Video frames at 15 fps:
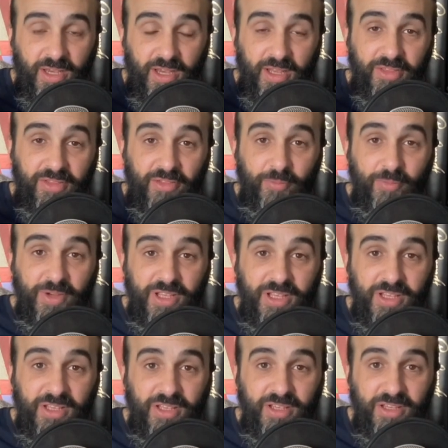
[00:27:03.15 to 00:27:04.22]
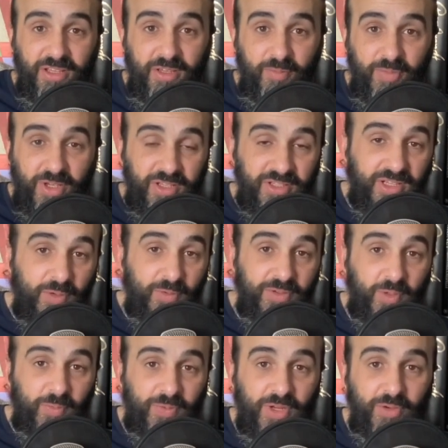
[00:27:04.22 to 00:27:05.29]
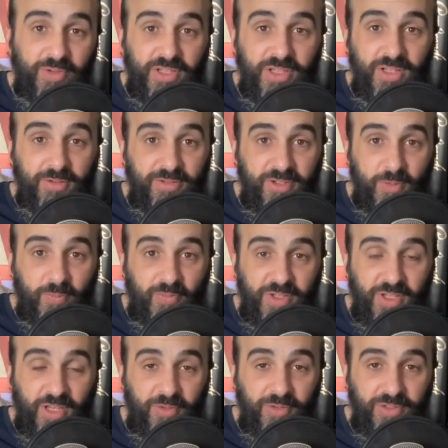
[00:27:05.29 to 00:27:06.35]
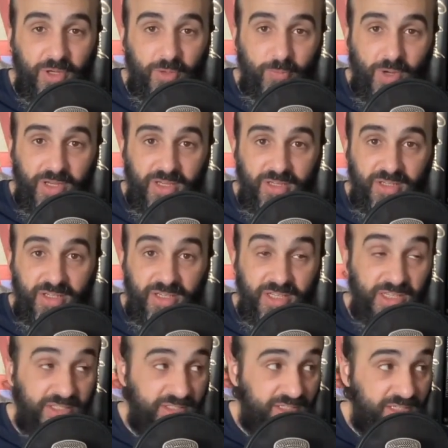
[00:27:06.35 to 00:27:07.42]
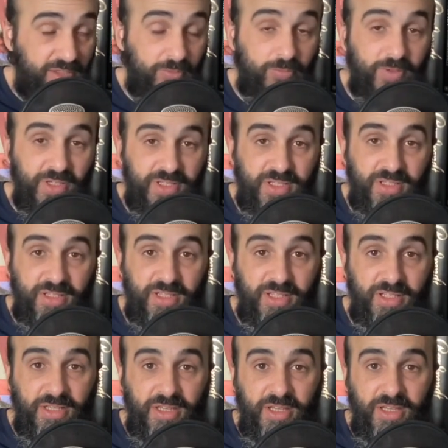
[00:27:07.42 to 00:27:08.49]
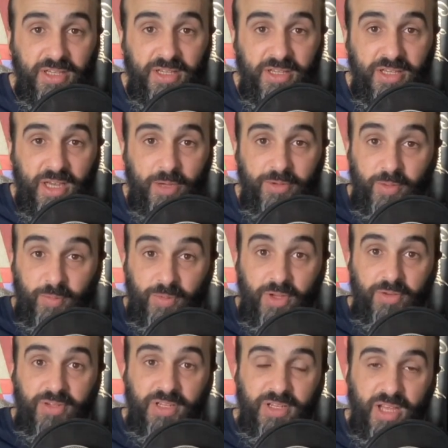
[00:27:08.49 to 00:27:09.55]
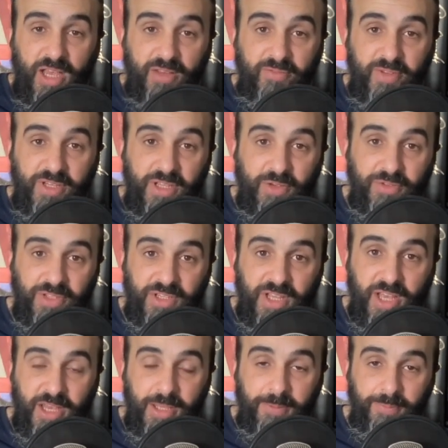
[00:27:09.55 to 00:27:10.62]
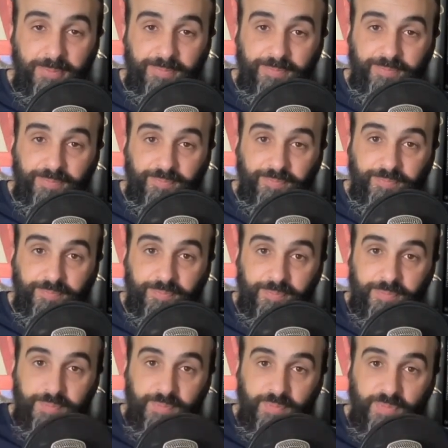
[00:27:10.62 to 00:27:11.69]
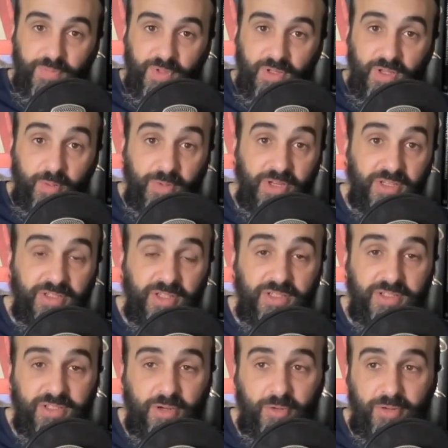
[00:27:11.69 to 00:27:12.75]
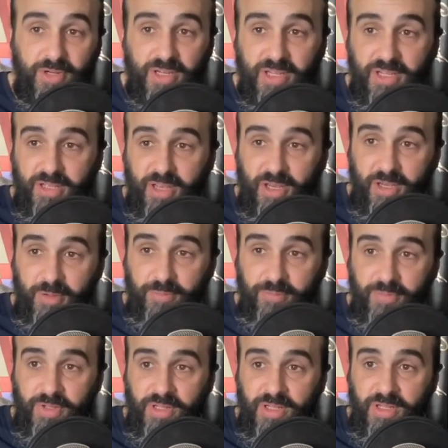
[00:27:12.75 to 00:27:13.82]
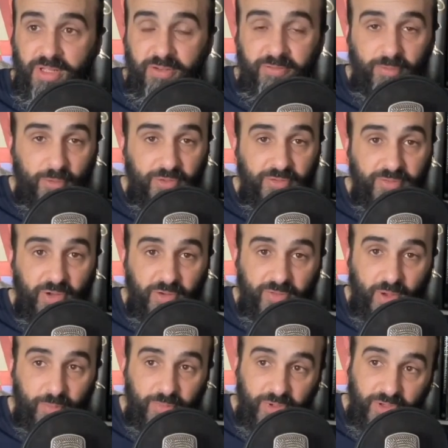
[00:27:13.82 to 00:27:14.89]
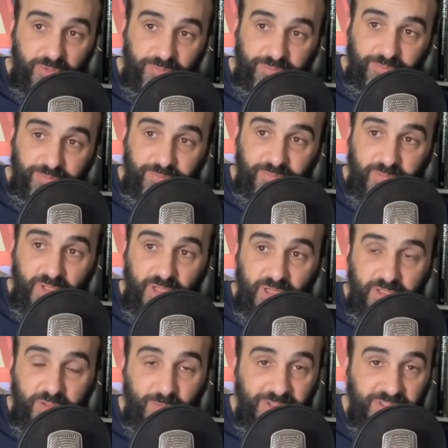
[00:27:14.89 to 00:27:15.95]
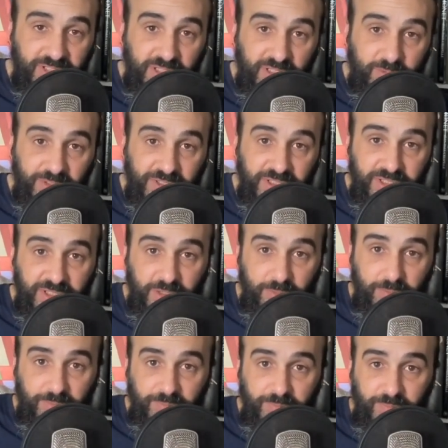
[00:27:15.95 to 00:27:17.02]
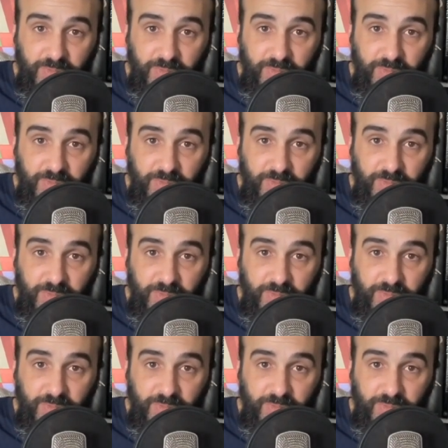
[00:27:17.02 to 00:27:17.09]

And three, because I was uploading YouTube videos so regularly until recently, I was uploading nine videos a day. I mean, it's it's currently um, 4th of November uh, 2022.